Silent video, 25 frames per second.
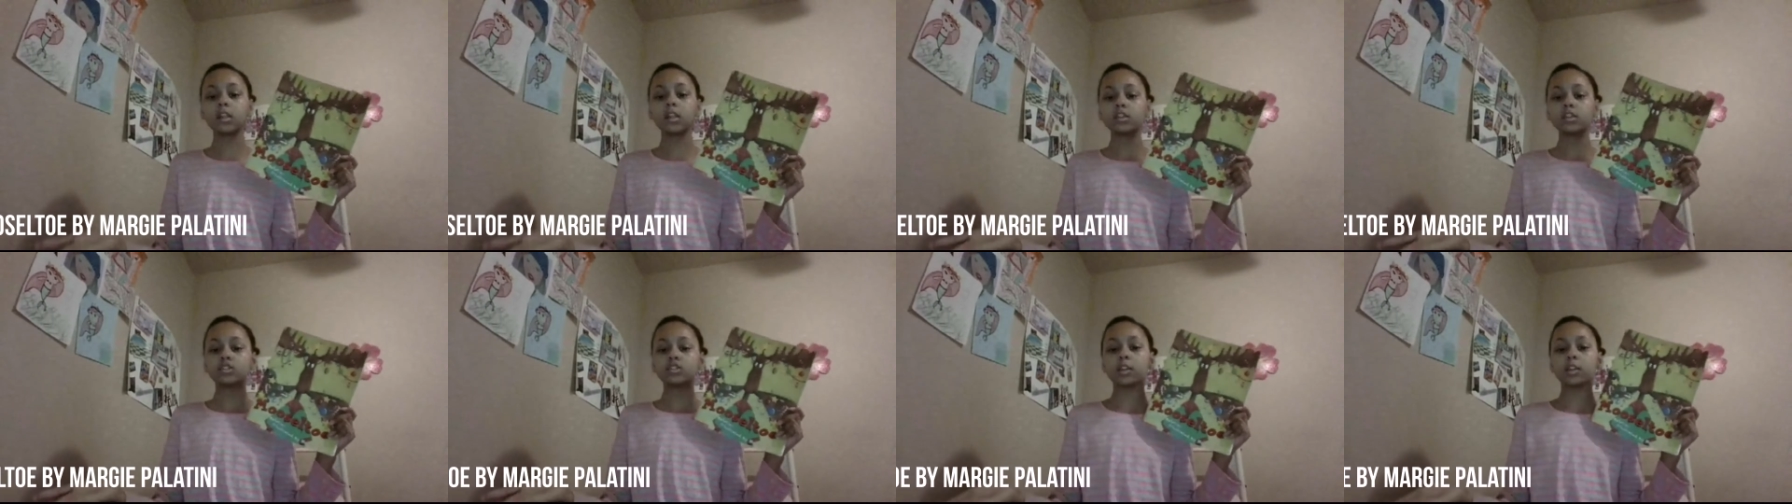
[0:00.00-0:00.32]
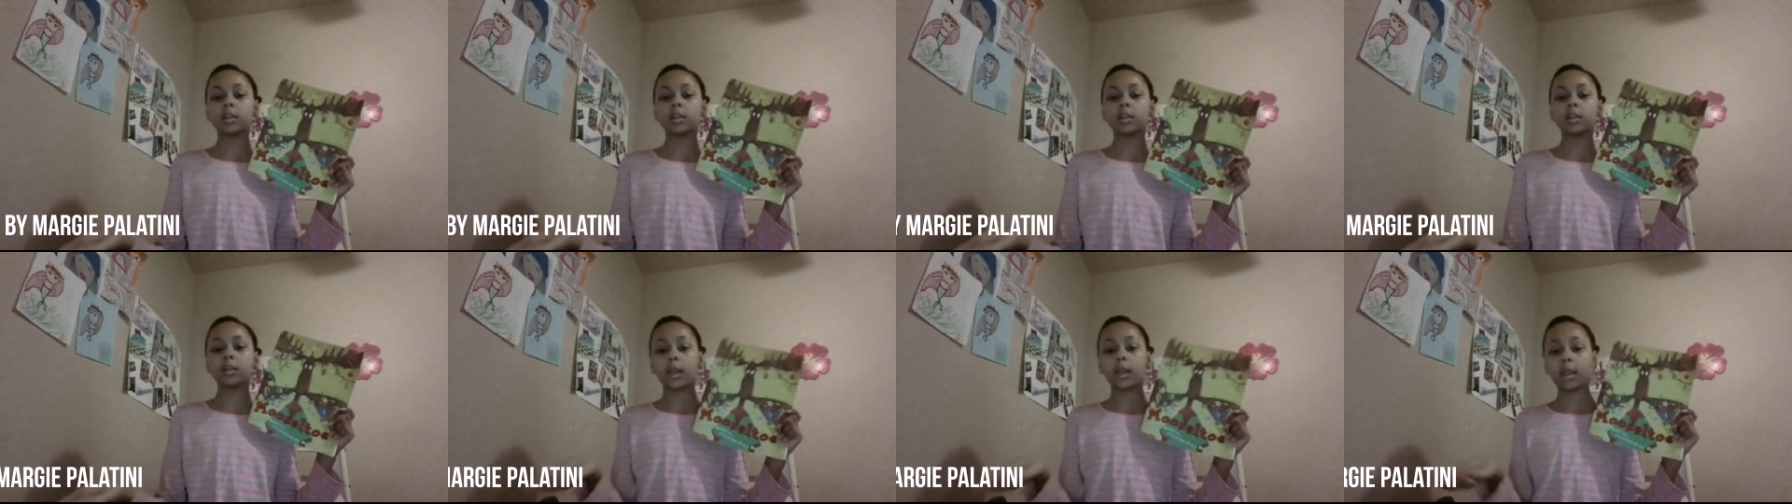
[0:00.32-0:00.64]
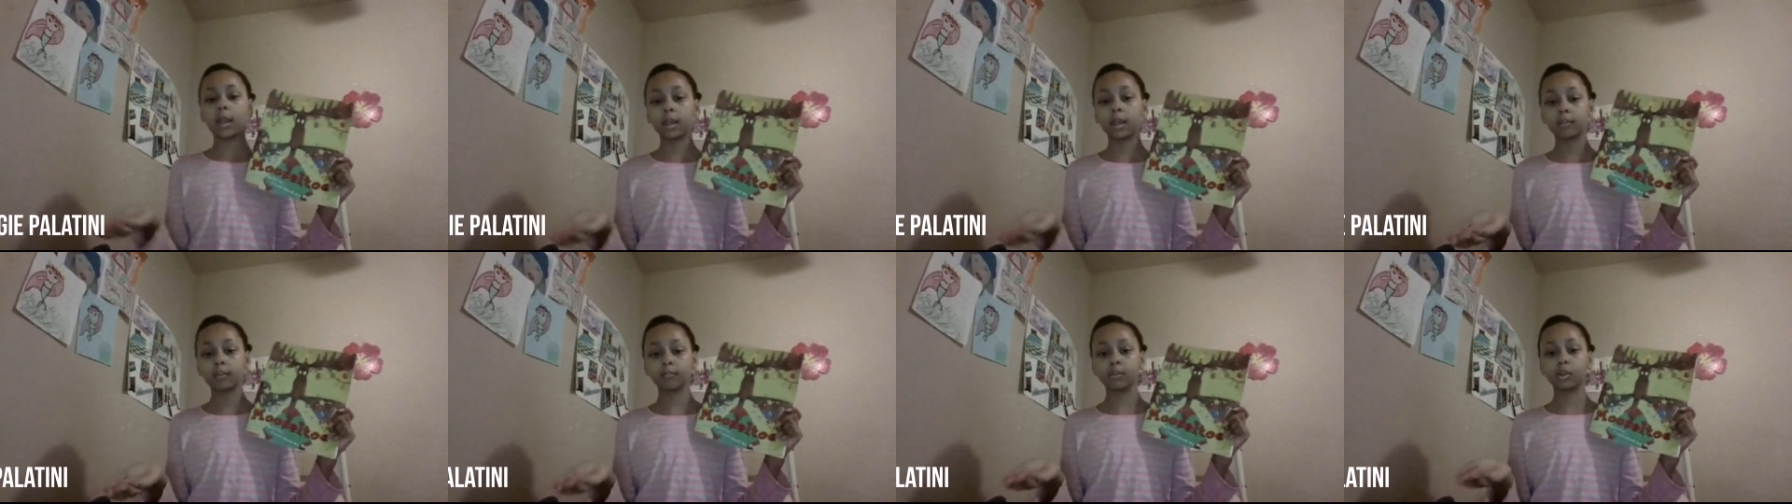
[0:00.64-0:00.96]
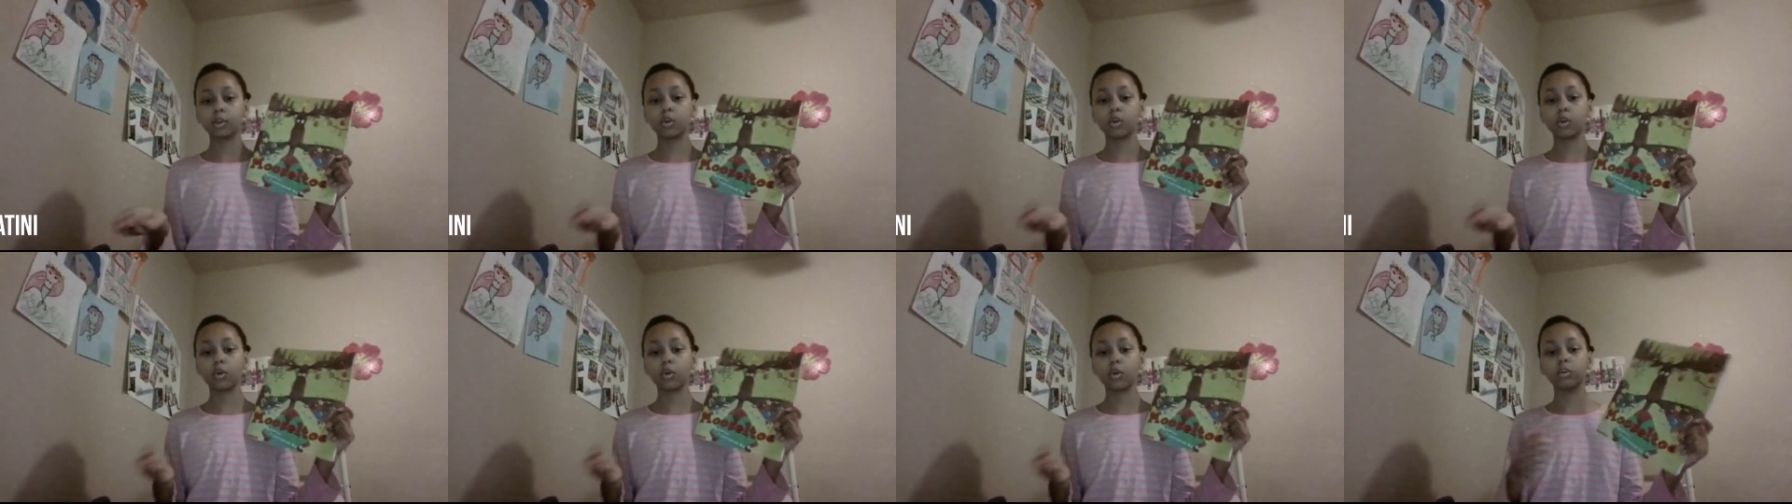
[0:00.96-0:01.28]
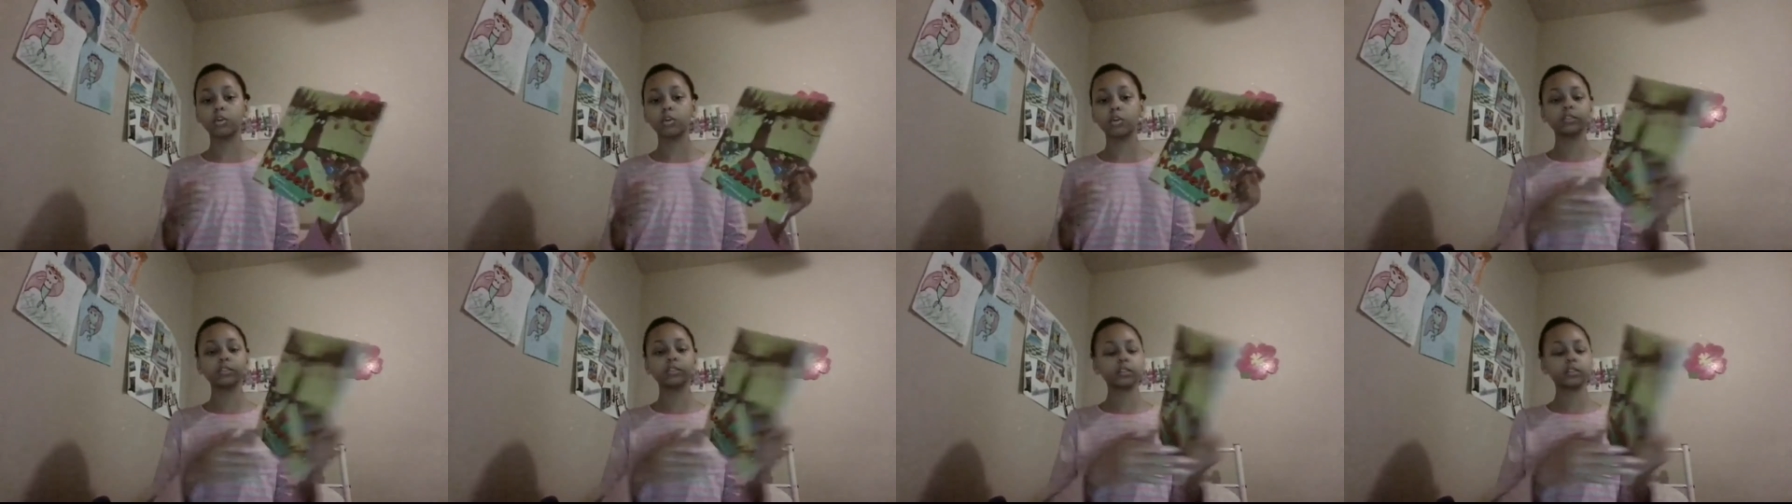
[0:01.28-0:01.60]
illustrated by Henry
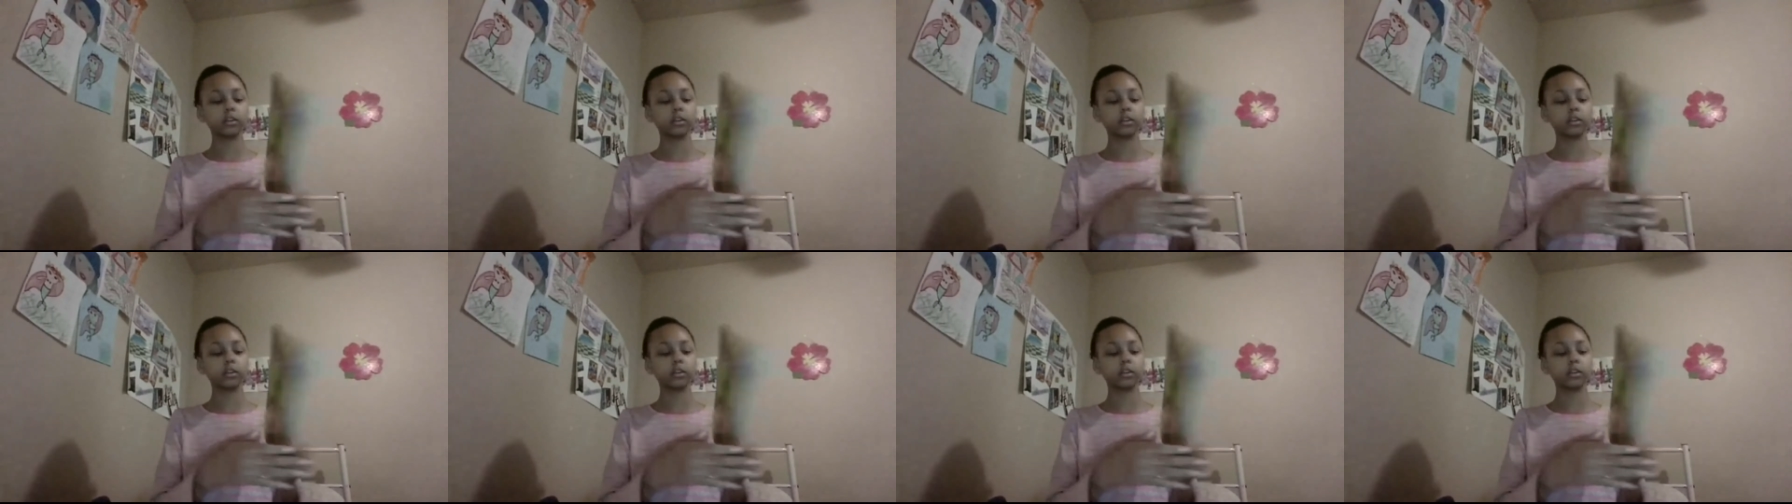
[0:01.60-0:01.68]
Cole.